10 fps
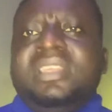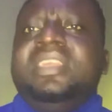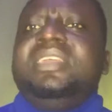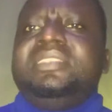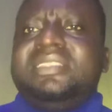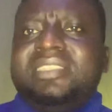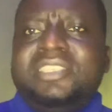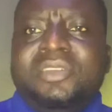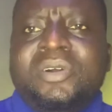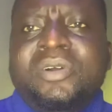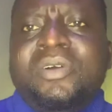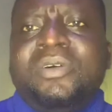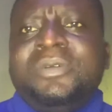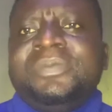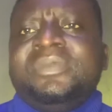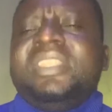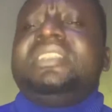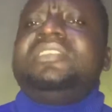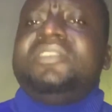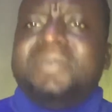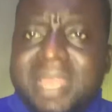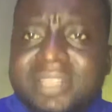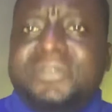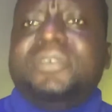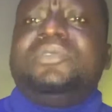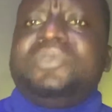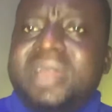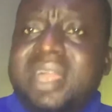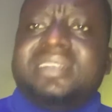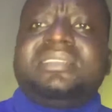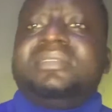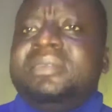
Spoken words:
It is your right for you to ask,